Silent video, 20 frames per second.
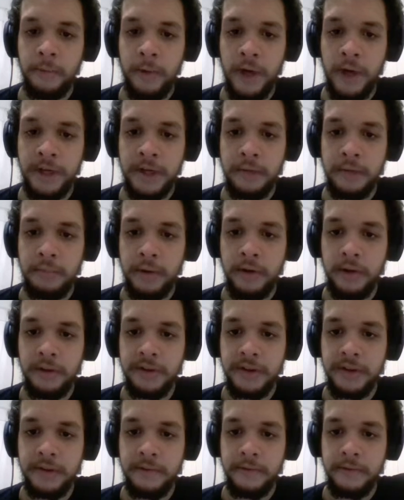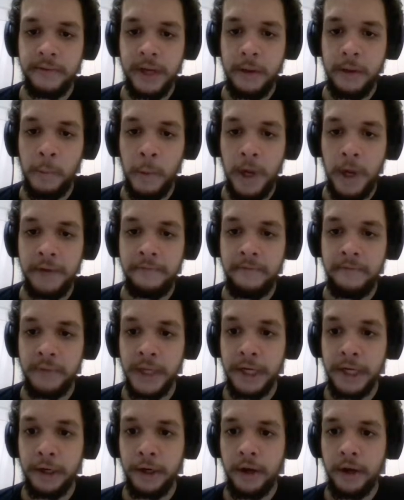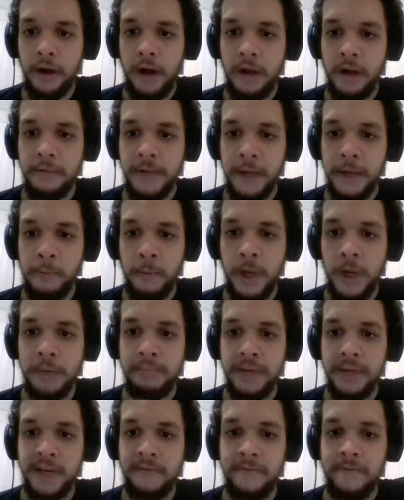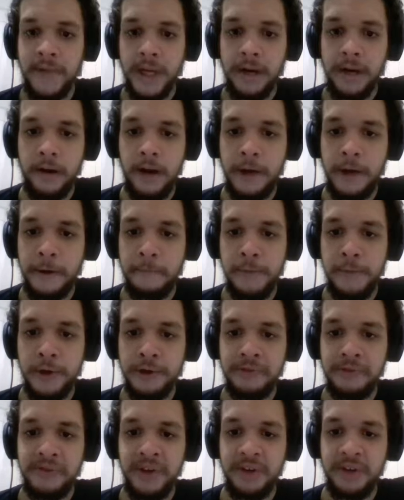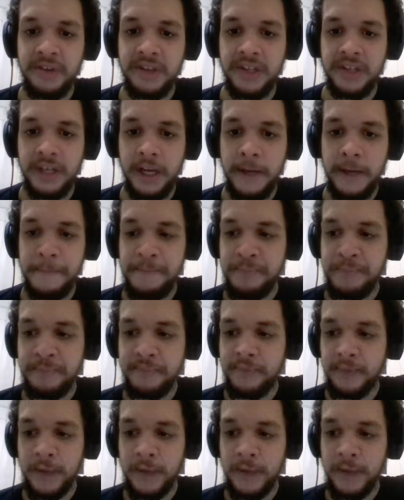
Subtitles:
1 Compulsive, like 1 Flicker on, like 1 big Flicker on your Muldrifter and Seagate.